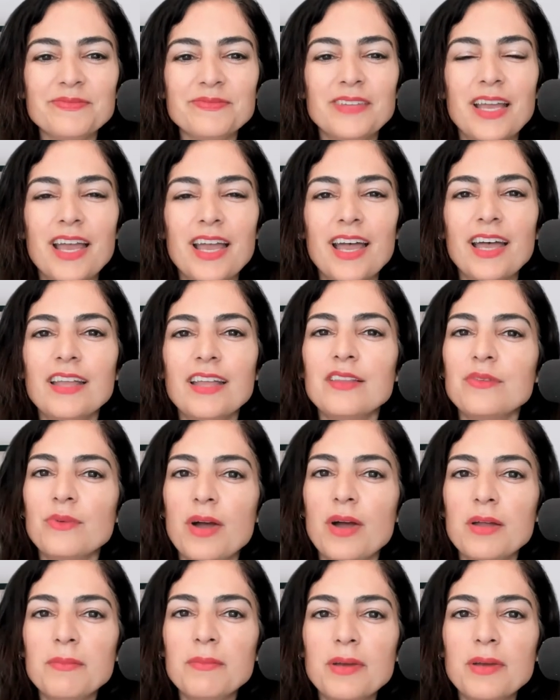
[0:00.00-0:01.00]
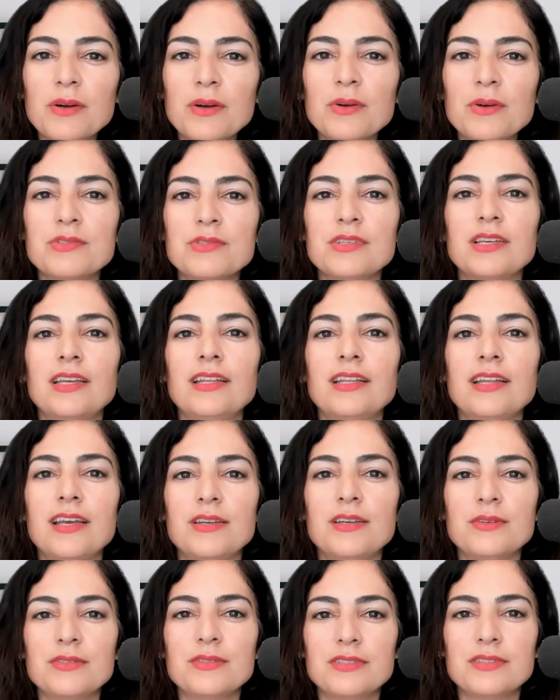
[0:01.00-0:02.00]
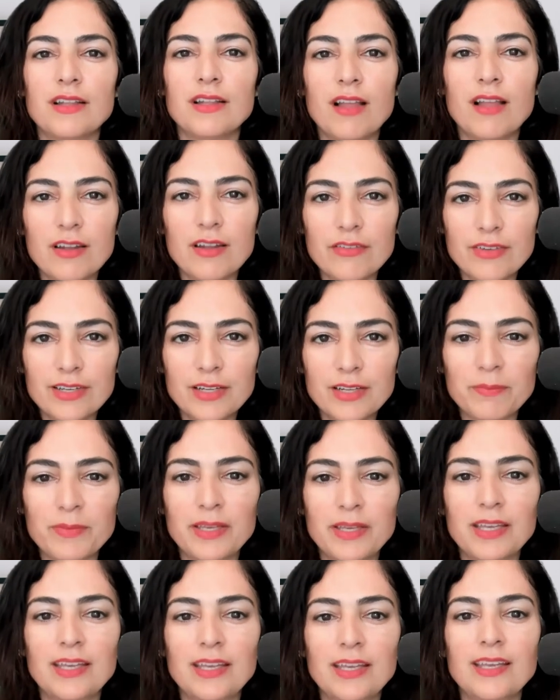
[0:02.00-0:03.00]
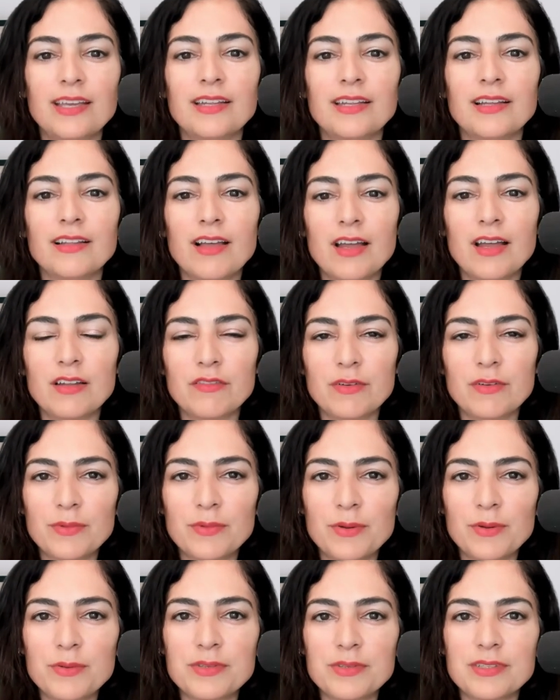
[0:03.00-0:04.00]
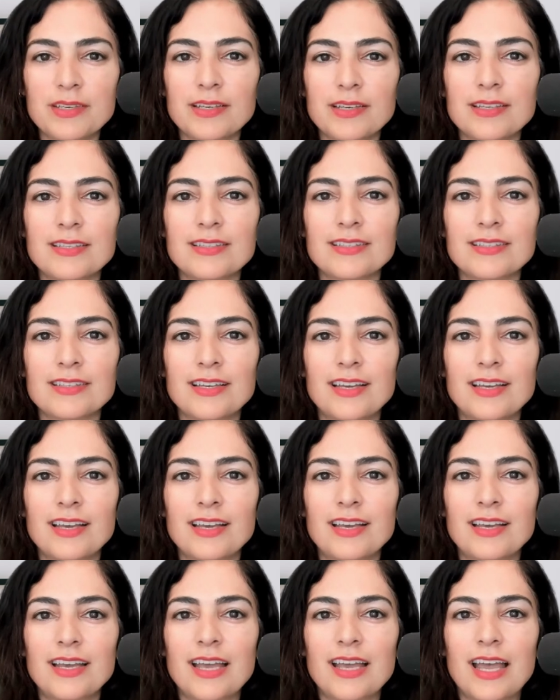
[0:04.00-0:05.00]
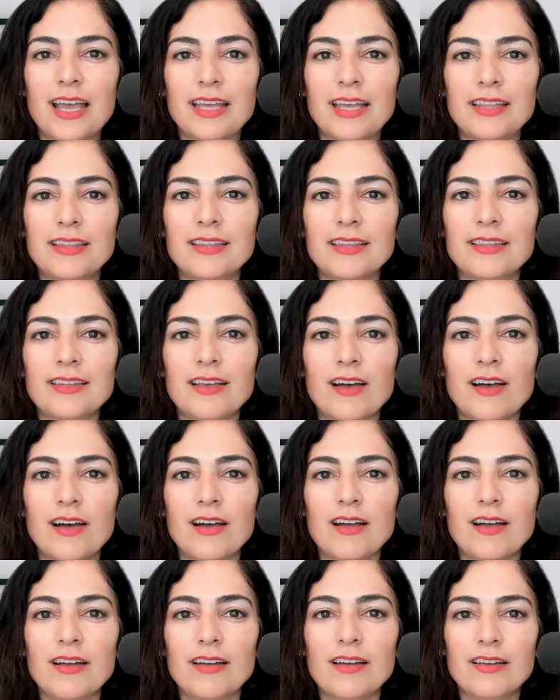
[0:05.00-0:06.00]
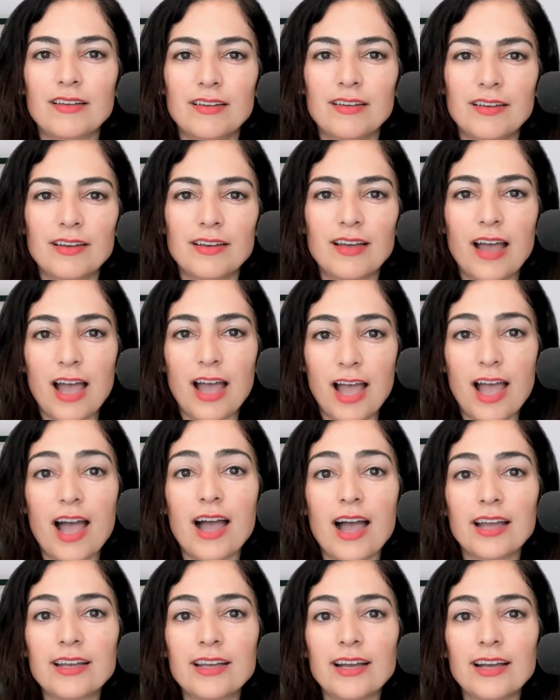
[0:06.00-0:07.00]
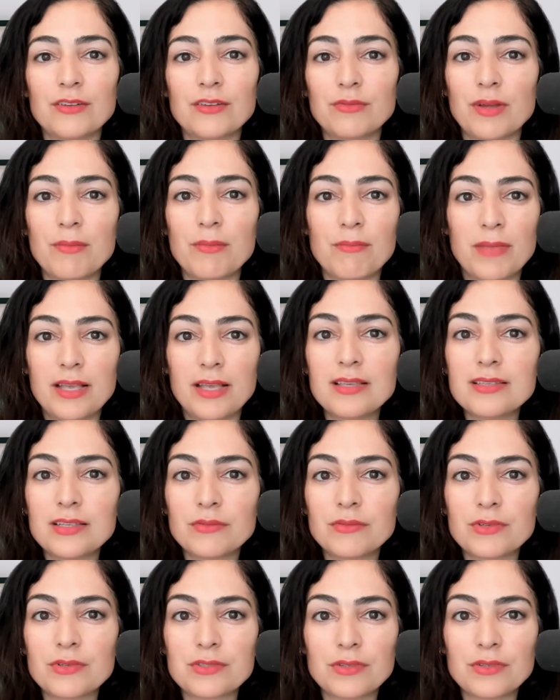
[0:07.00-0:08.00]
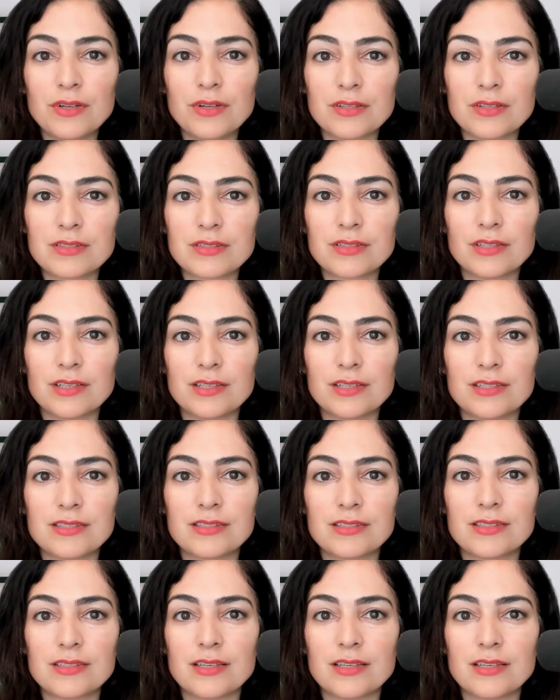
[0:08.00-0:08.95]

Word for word: and throughout my coaching i used a lot of nlp and a lot of hypnosis and I got amazing results because